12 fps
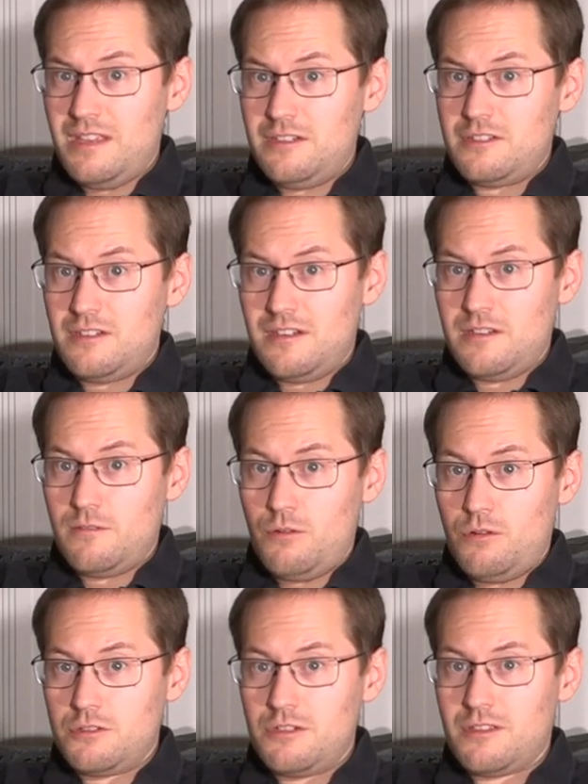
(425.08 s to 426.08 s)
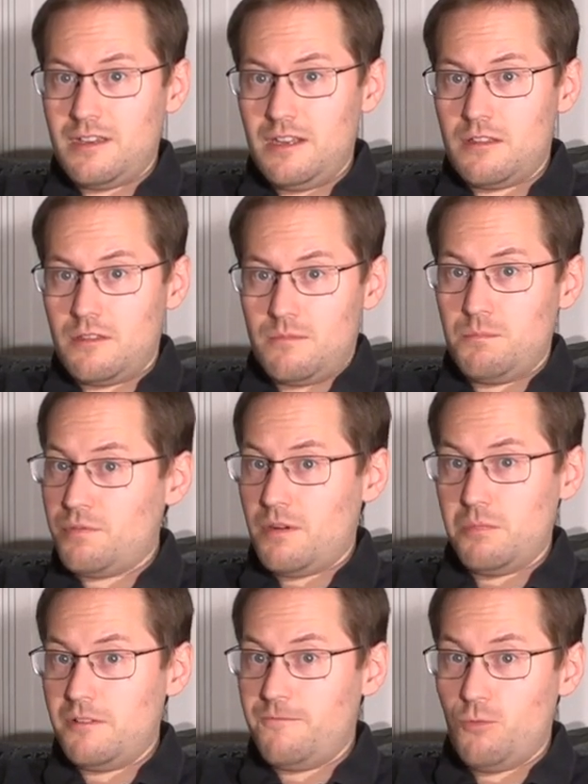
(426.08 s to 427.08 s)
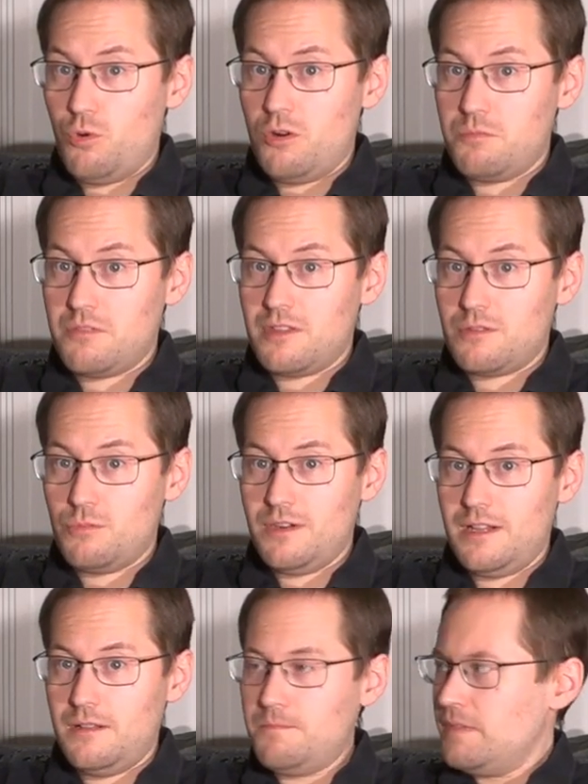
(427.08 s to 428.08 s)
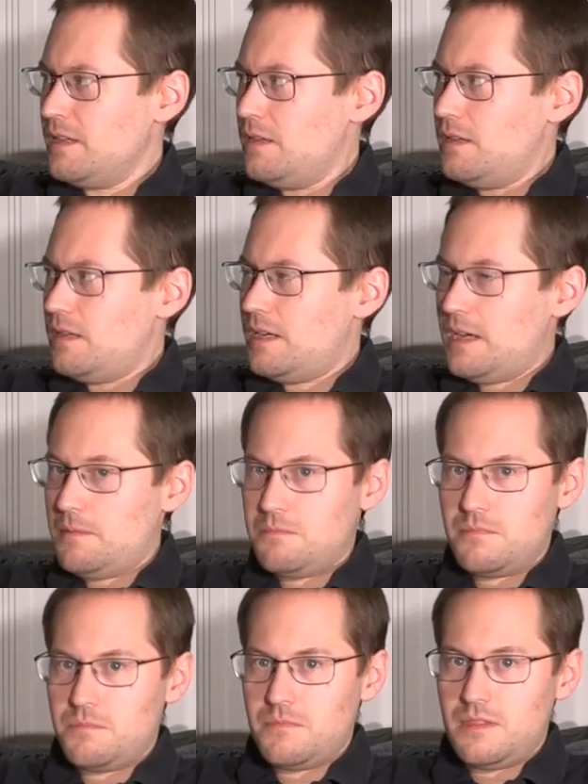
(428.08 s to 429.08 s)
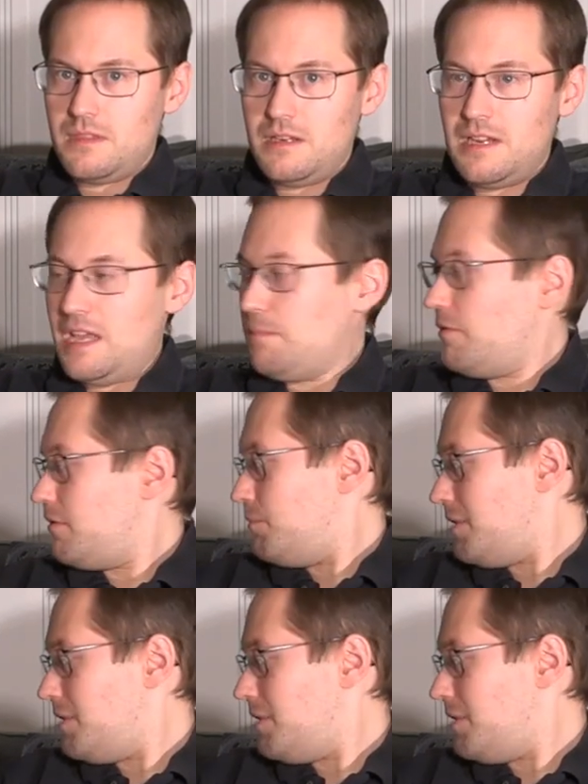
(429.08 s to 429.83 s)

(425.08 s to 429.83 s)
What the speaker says: internet auction sites and probably forums as well. Yeah, the name of the